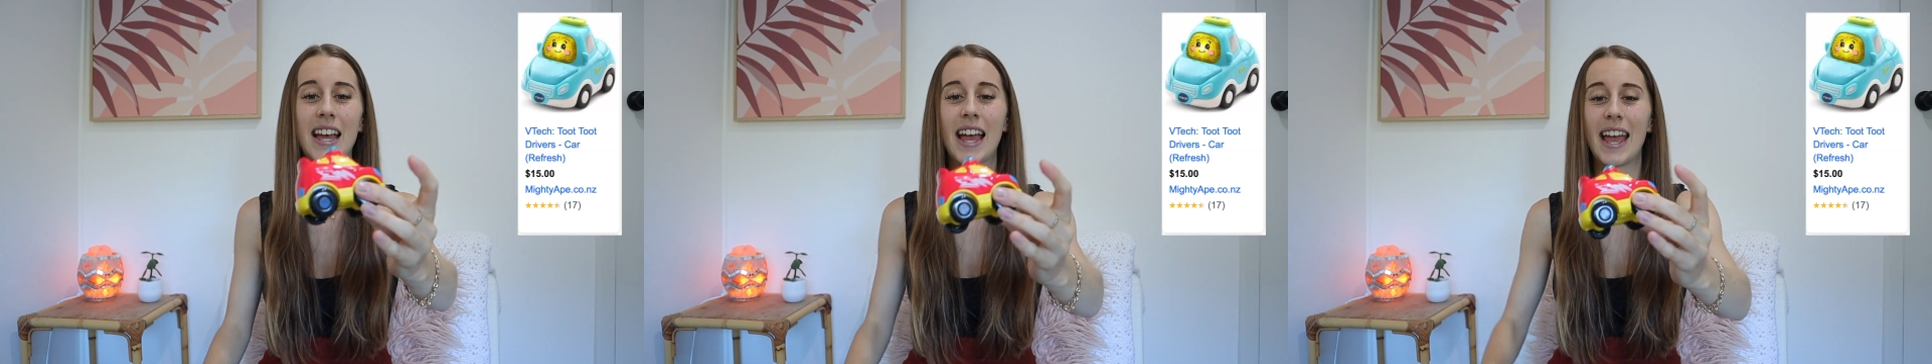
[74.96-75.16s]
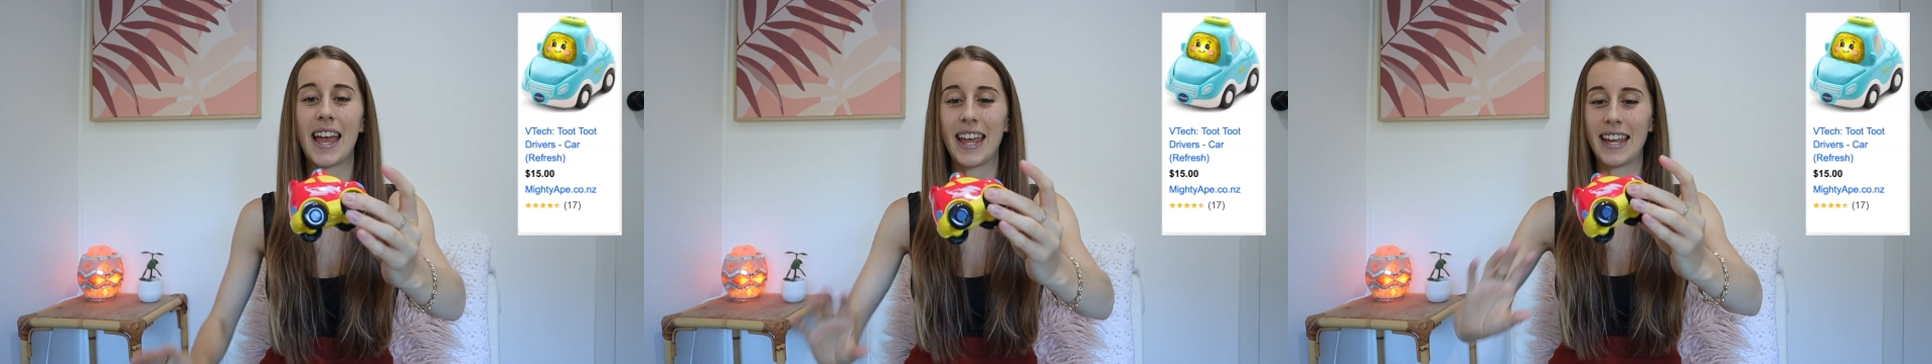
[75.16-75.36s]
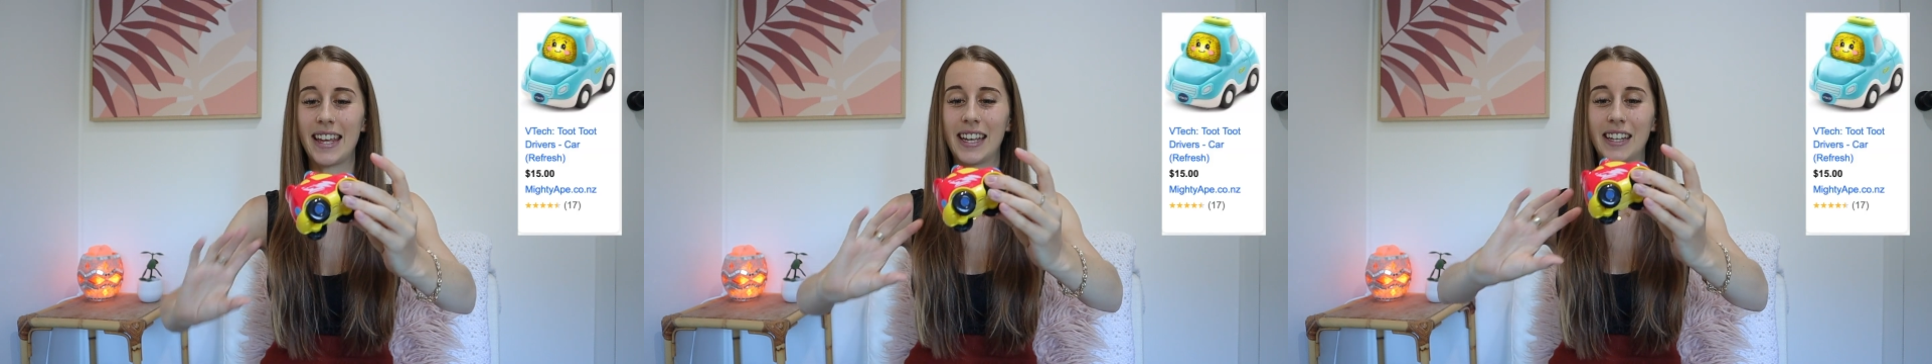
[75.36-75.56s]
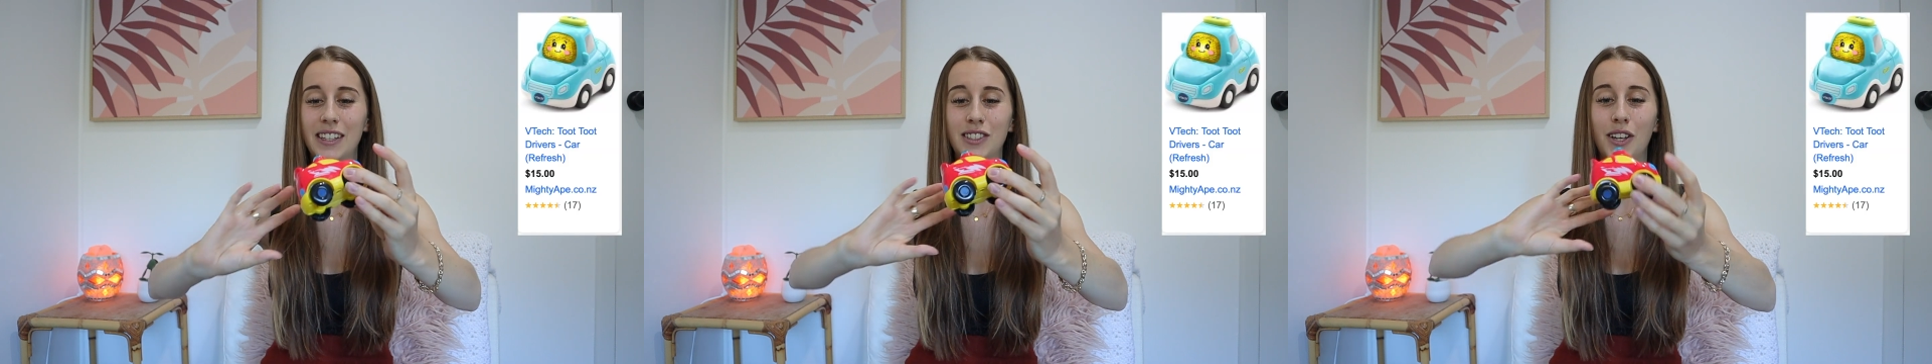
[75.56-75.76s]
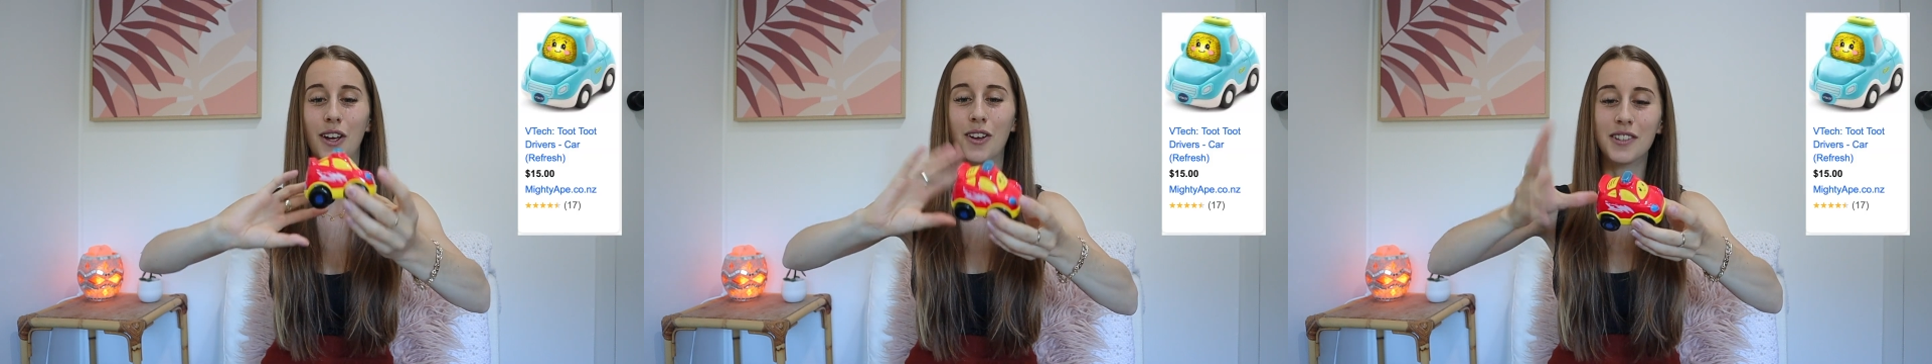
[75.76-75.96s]
He
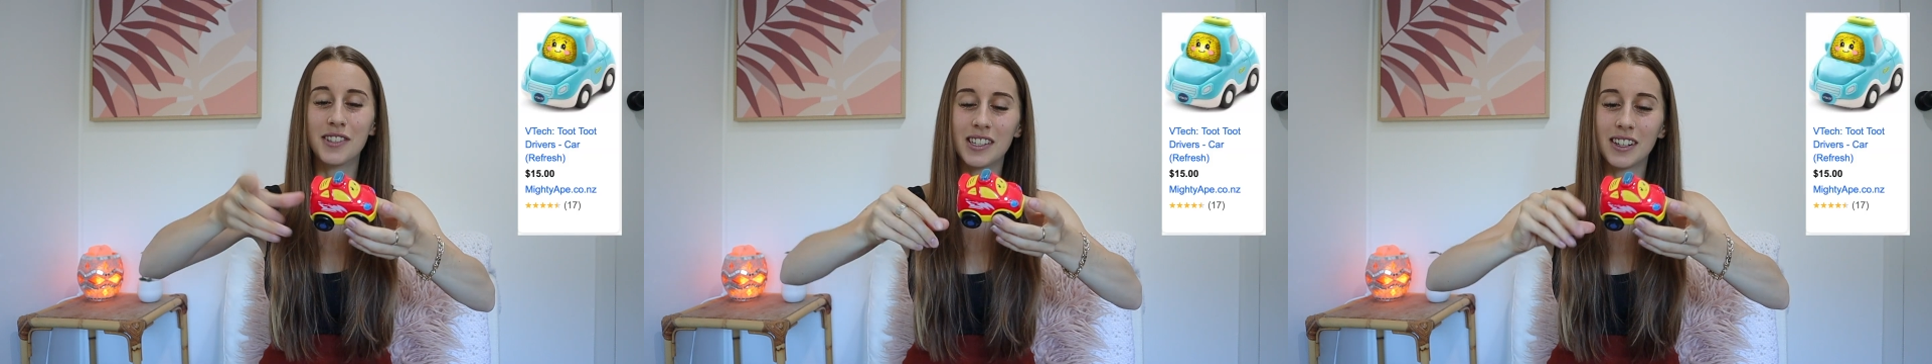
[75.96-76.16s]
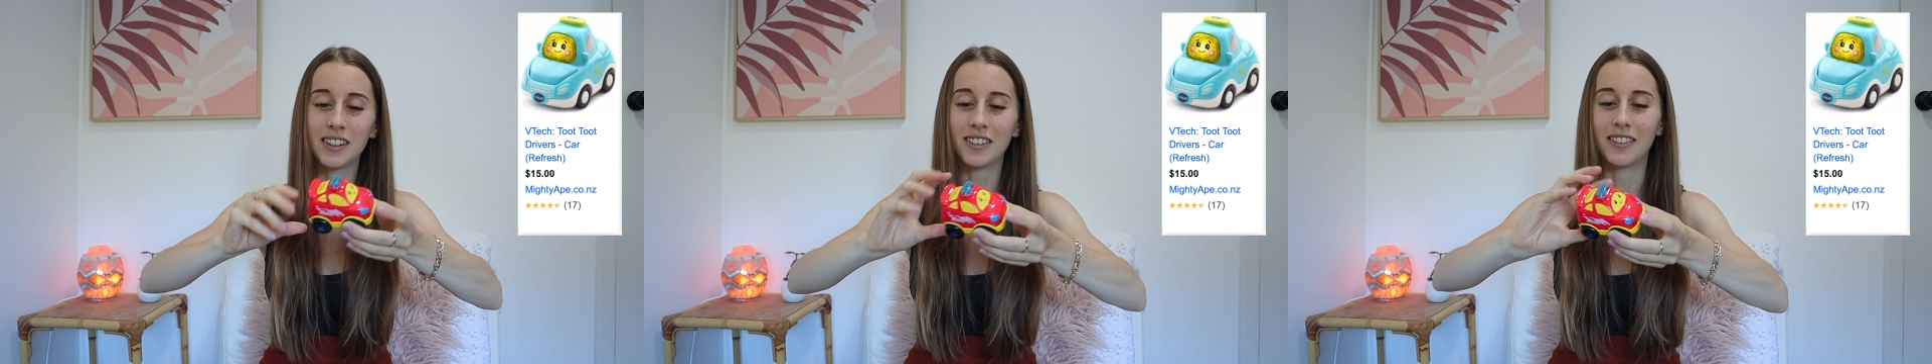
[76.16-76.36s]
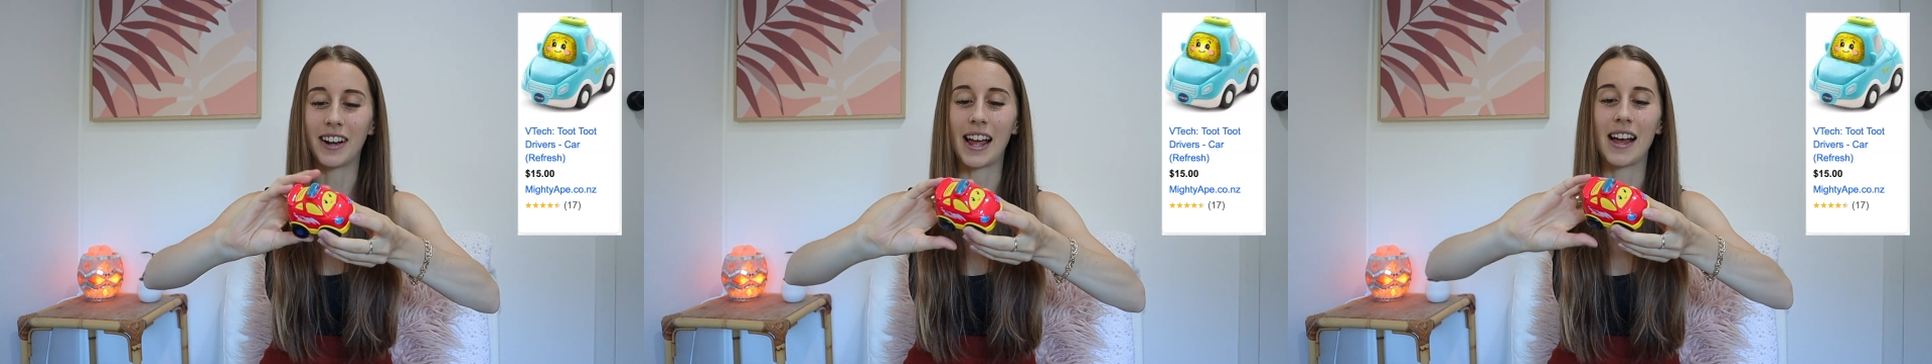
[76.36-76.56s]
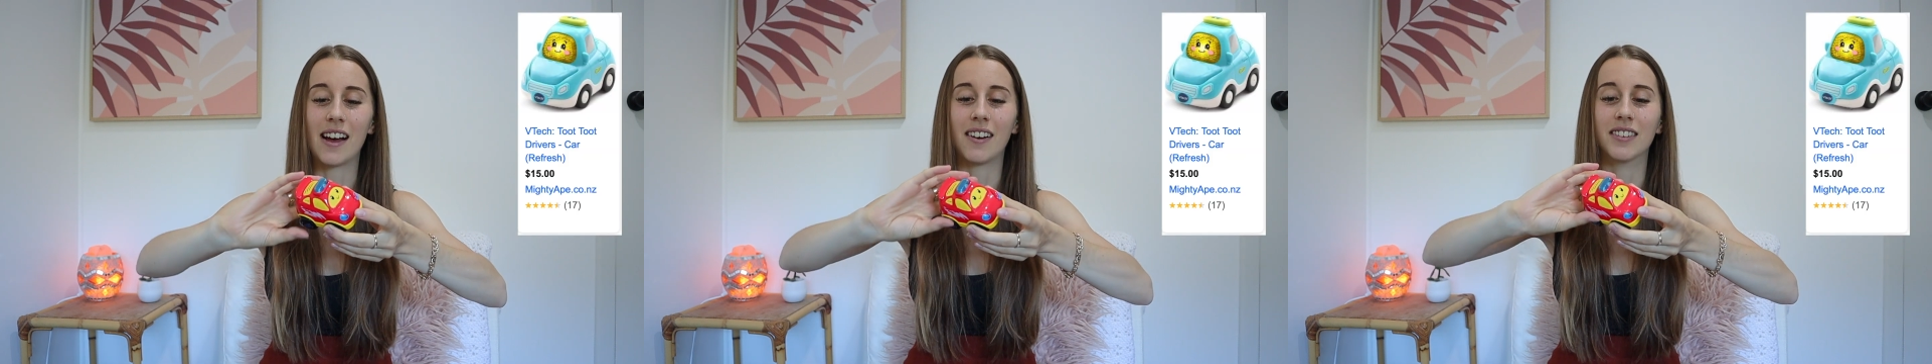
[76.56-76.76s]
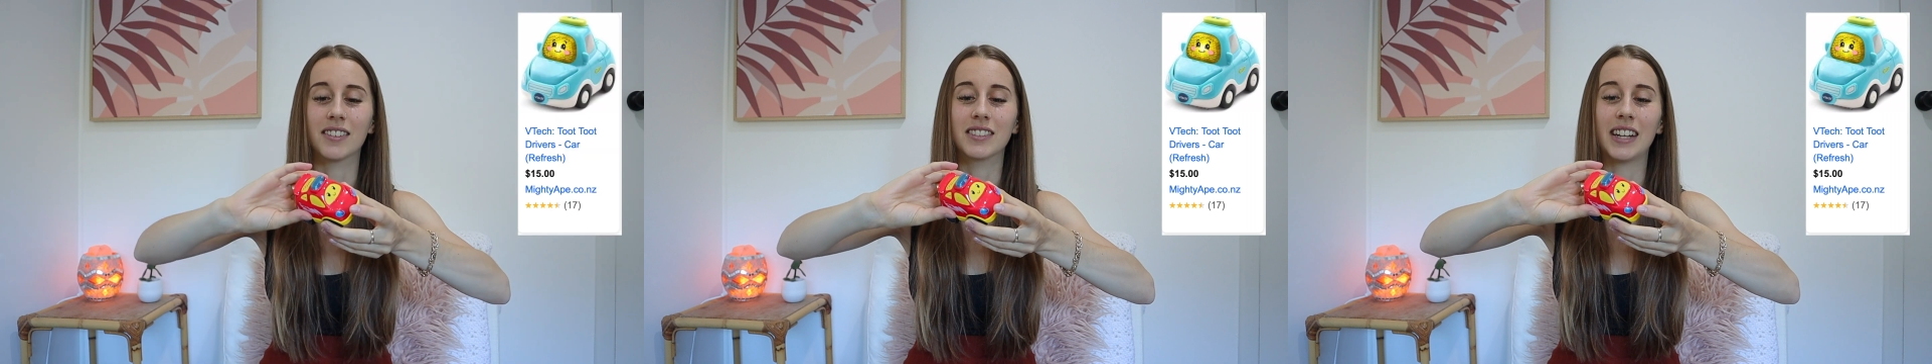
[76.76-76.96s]
turns it
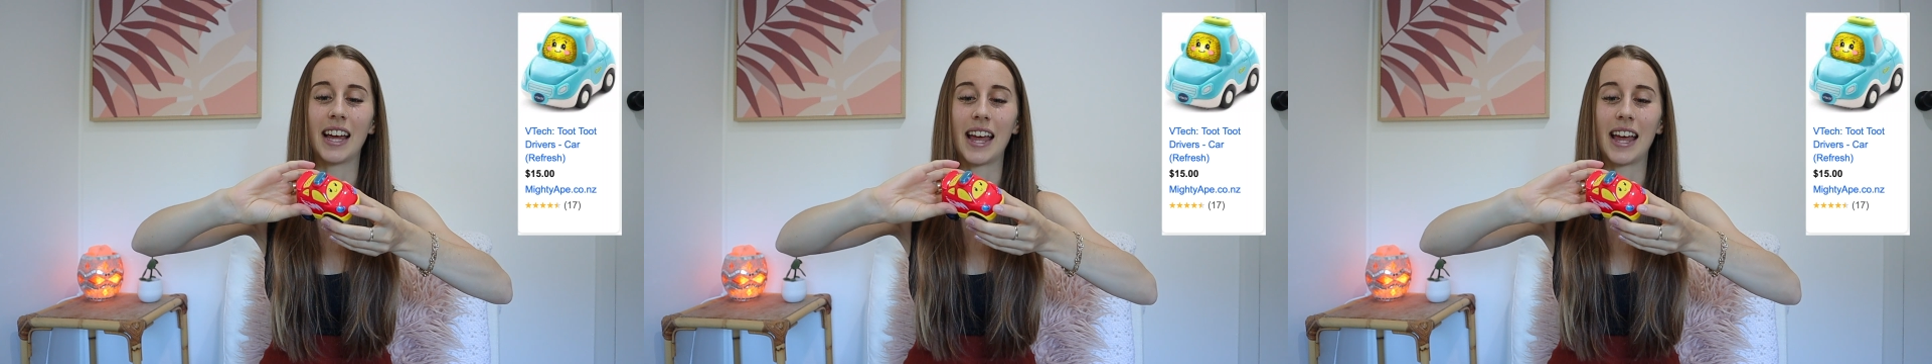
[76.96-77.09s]
around,